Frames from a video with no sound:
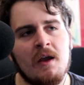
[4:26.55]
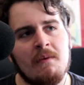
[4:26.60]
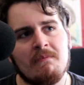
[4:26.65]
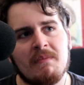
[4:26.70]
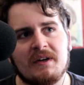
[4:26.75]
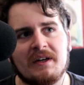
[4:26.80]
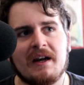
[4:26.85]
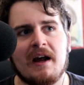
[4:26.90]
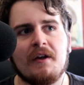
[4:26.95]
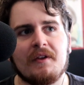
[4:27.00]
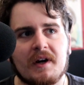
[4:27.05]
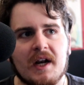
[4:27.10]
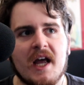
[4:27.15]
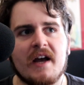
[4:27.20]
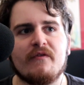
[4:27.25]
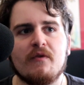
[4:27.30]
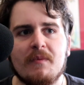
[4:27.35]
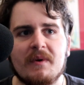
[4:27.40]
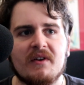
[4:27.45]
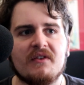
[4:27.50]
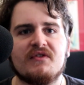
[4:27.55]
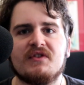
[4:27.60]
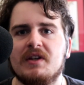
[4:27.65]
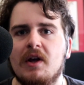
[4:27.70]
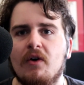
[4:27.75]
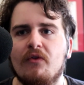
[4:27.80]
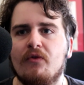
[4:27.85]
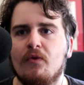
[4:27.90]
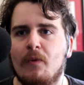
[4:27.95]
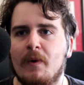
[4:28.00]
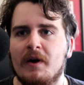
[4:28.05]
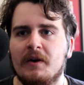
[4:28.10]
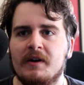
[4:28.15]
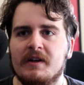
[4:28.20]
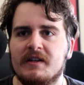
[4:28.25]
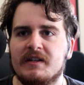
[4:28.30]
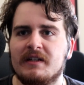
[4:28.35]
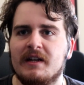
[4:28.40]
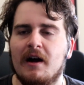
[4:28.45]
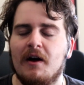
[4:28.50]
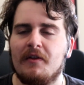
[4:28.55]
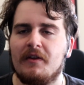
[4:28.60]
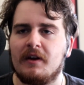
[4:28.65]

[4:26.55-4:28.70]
But now that I have a bit of self-awareness now,